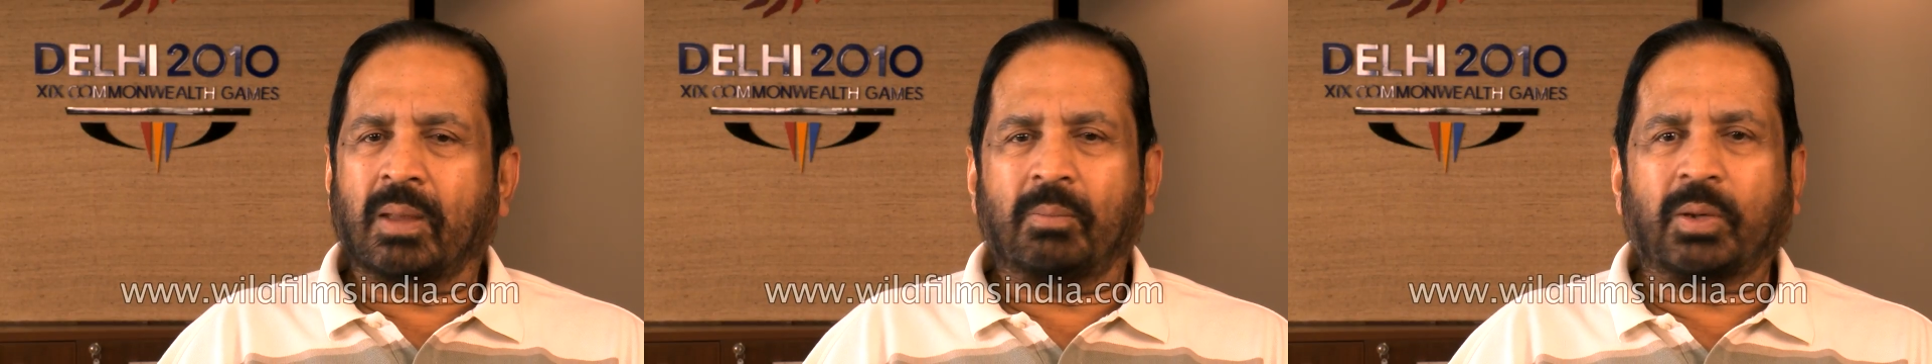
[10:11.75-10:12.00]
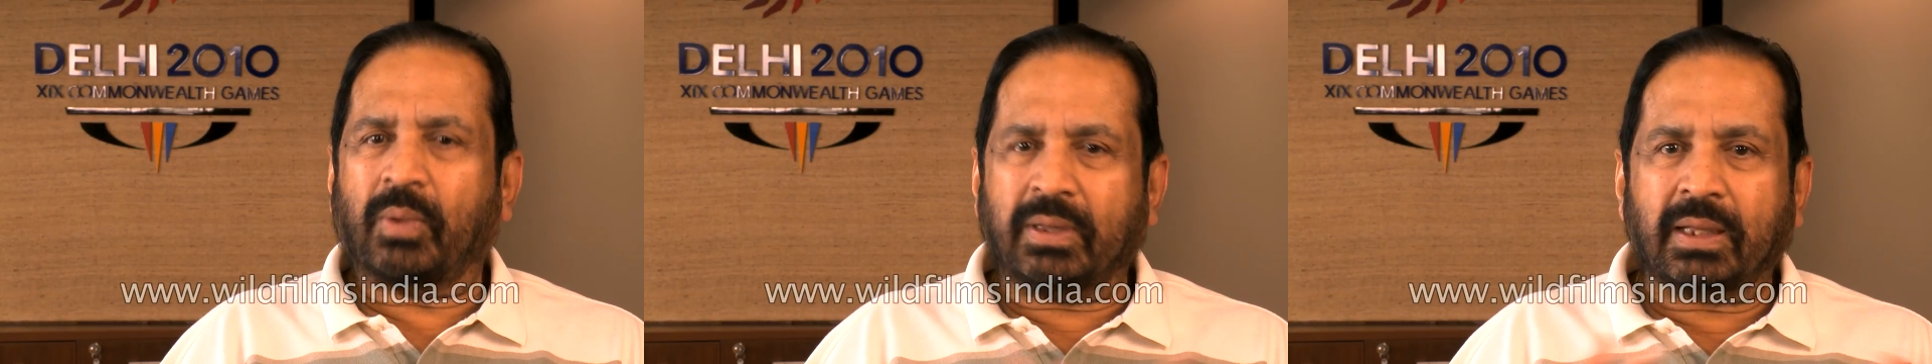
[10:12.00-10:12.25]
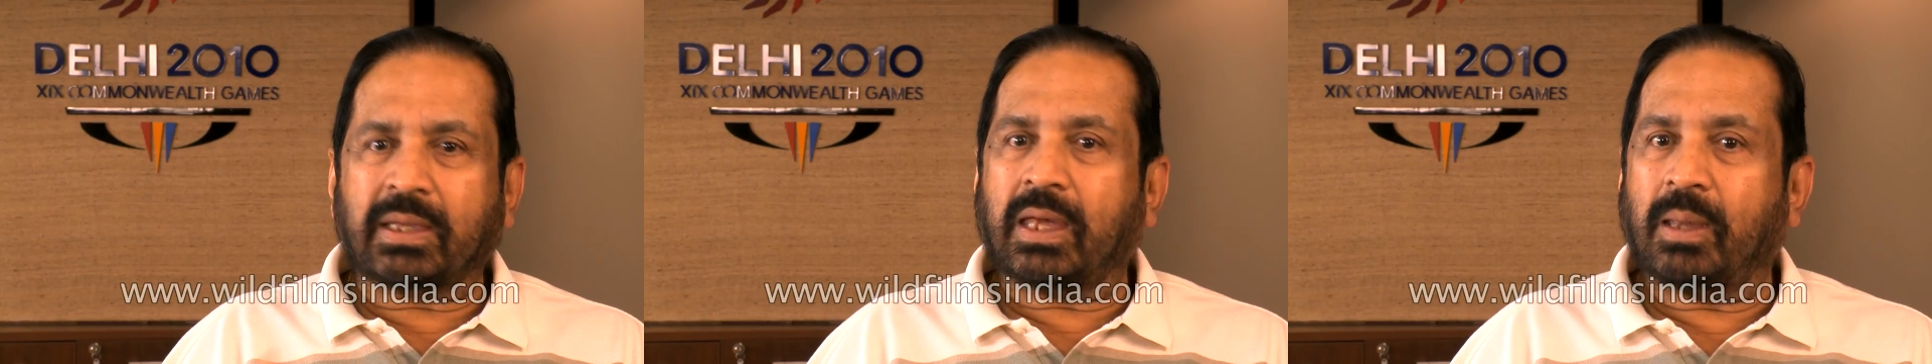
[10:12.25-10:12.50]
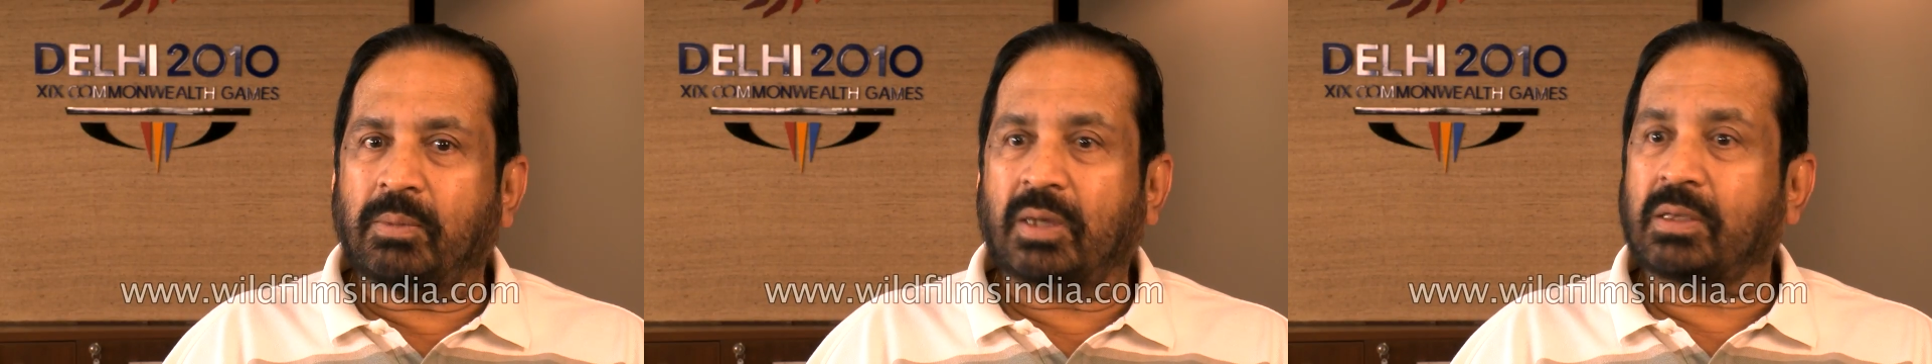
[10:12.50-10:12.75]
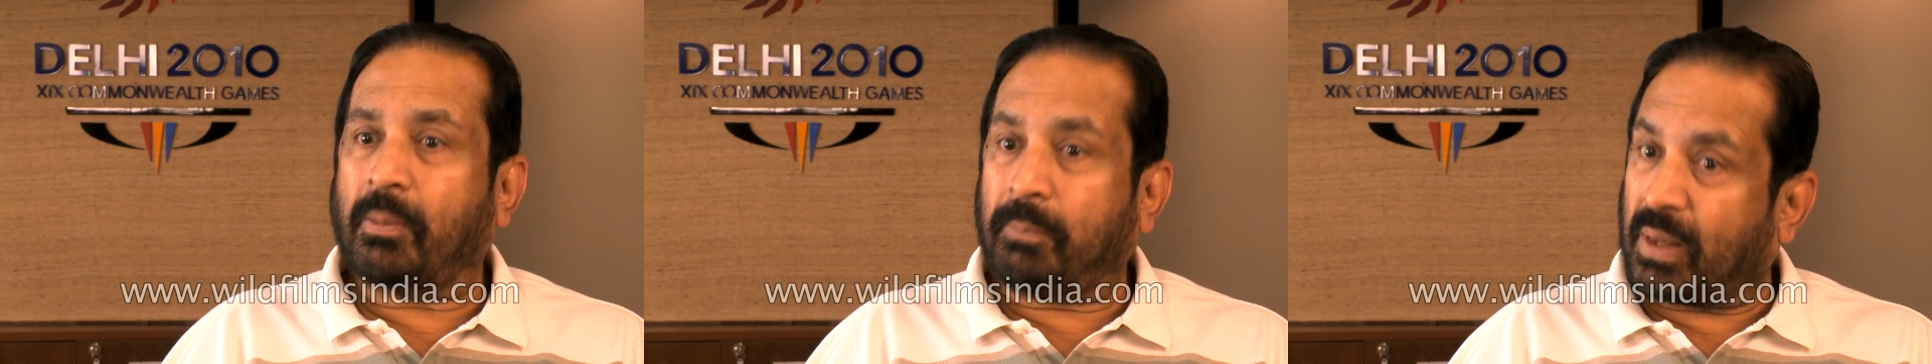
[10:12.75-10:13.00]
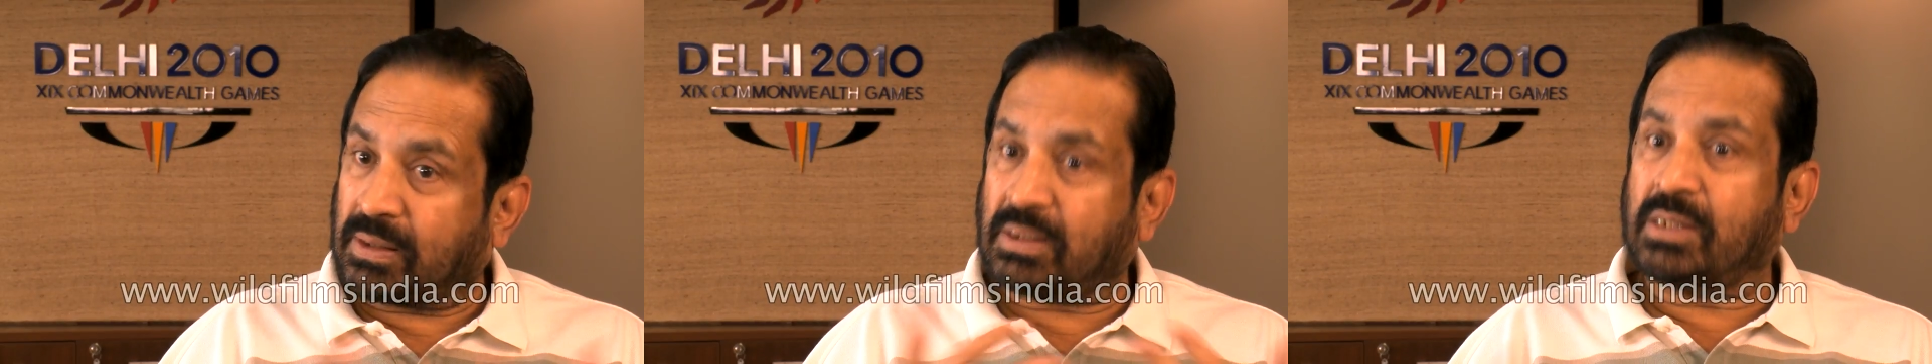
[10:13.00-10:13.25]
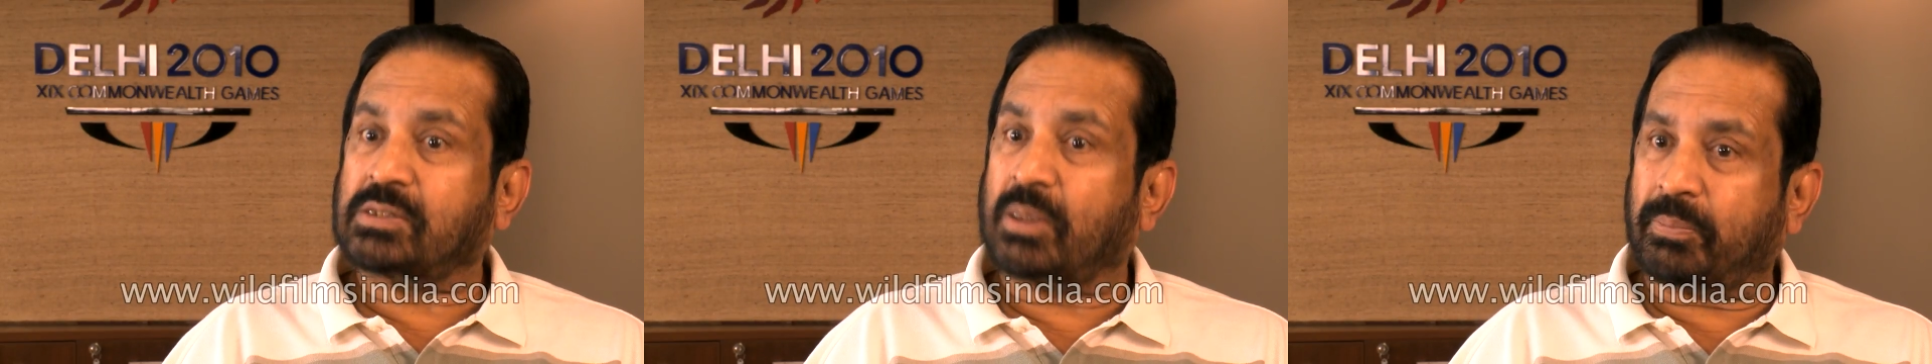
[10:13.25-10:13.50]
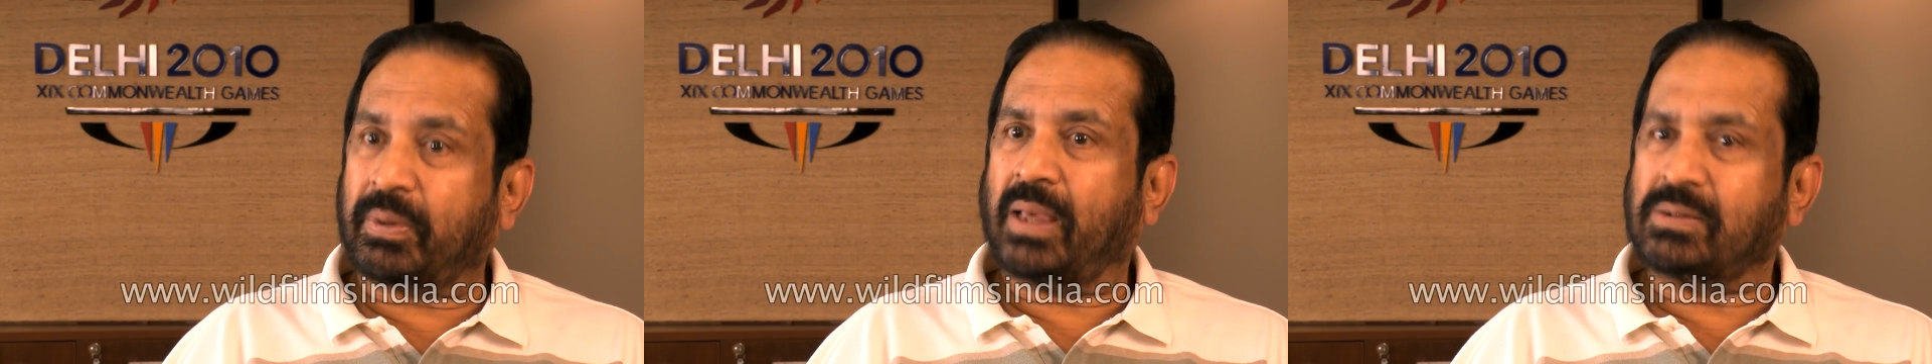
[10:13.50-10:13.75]
But when they came here, they were pleasantly
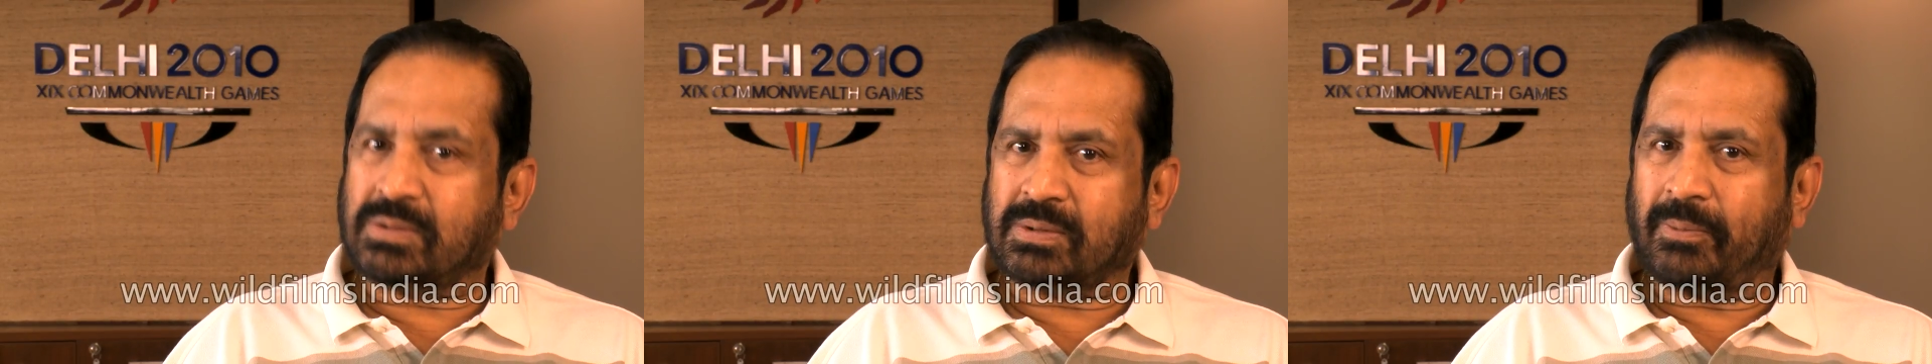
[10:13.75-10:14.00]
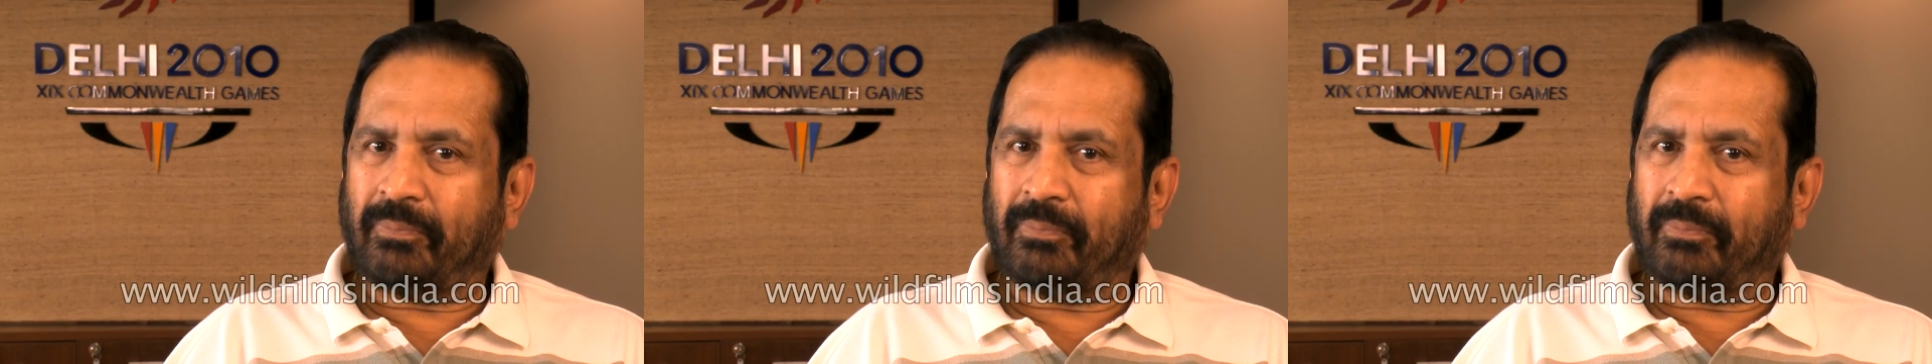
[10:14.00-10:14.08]
surprised